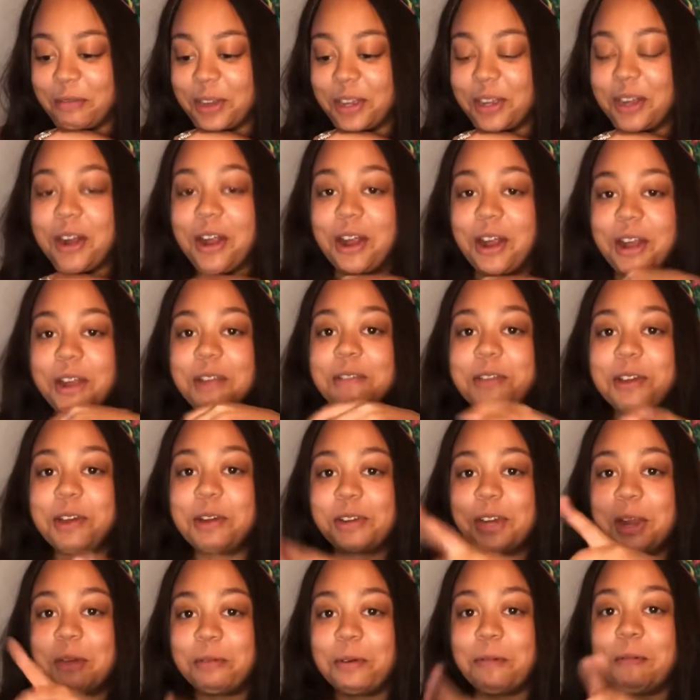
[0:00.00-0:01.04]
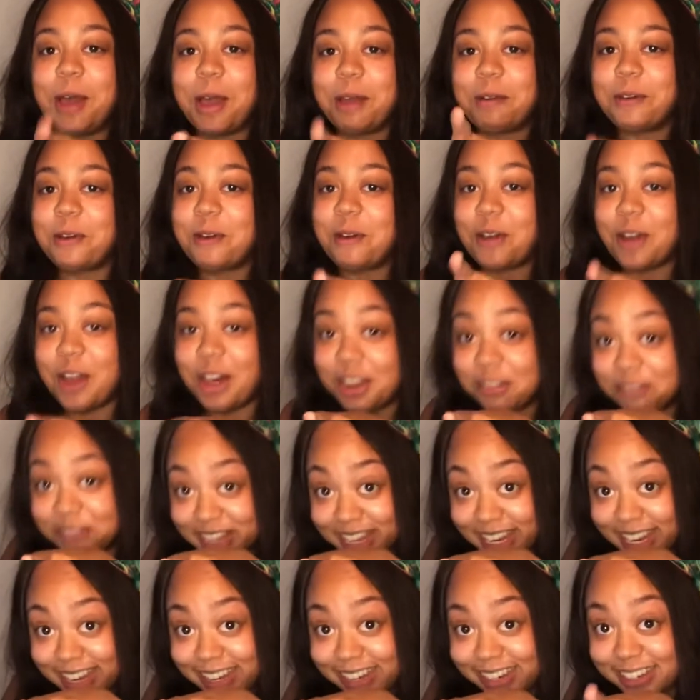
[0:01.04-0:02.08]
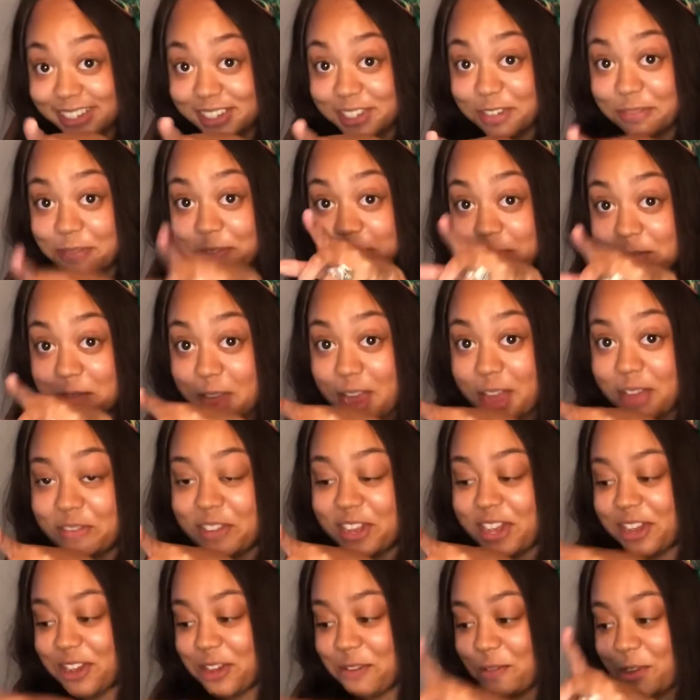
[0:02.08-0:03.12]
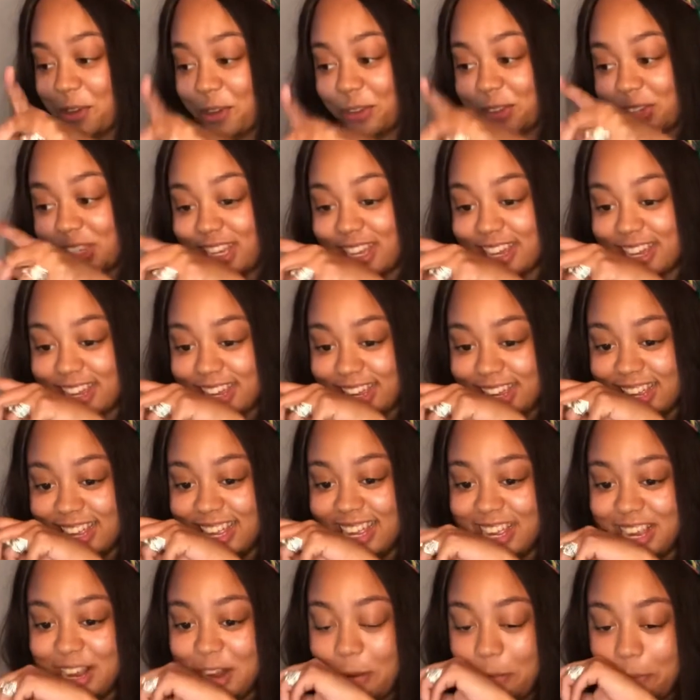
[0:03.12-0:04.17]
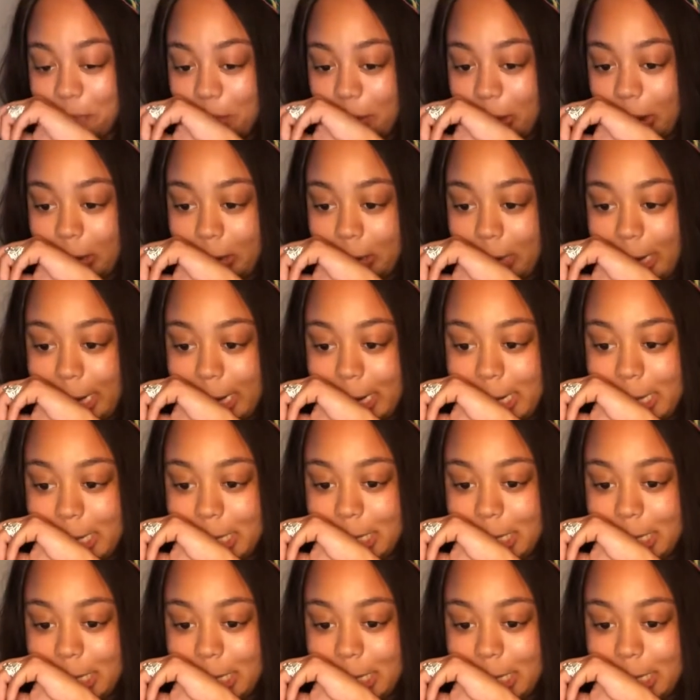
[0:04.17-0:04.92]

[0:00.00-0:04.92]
Alright, we're gonna double back. We're gonna call him again. This is for you, Abigail. We're gonna see. Alright.